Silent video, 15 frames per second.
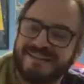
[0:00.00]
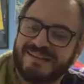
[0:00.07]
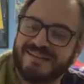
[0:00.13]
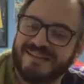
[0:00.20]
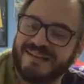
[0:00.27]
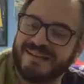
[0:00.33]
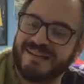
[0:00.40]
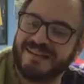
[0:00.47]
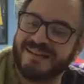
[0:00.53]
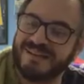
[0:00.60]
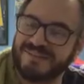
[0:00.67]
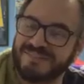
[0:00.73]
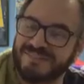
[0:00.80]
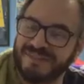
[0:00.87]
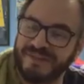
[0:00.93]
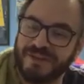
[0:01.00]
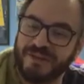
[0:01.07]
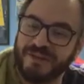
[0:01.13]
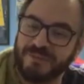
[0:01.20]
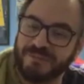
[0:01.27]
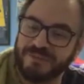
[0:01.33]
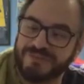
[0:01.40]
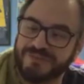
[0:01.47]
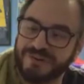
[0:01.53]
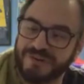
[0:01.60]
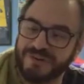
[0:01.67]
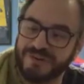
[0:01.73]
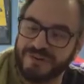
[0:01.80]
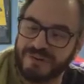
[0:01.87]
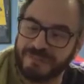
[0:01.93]
Let's see, another
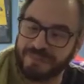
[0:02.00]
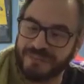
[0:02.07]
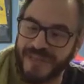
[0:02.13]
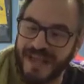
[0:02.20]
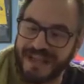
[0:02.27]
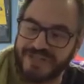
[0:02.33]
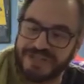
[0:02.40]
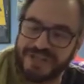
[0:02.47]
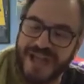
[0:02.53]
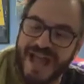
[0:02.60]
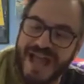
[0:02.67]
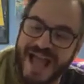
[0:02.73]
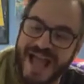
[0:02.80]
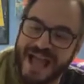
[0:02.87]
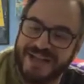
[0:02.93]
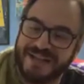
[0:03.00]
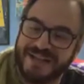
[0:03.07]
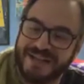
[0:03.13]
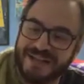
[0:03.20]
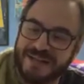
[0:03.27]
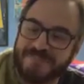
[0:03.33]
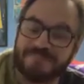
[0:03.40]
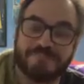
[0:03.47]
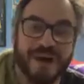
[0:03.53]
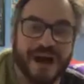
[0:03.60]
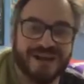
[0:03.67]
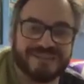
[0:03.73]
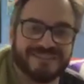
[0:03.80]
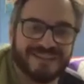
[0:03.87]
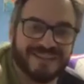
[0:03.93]
Berserk, Blackjack,
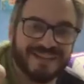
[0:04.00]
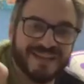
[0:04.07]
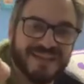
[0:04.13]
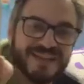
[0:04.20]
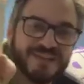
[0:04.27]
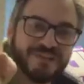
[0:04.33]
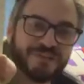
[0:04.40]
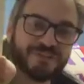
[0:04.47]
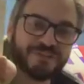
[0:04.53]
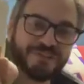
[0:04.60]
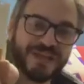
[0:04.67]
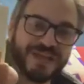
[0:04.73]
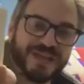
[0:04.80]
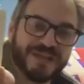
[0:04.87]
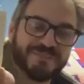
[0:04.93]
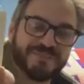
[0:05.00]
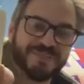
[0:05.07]
boxing. This was a game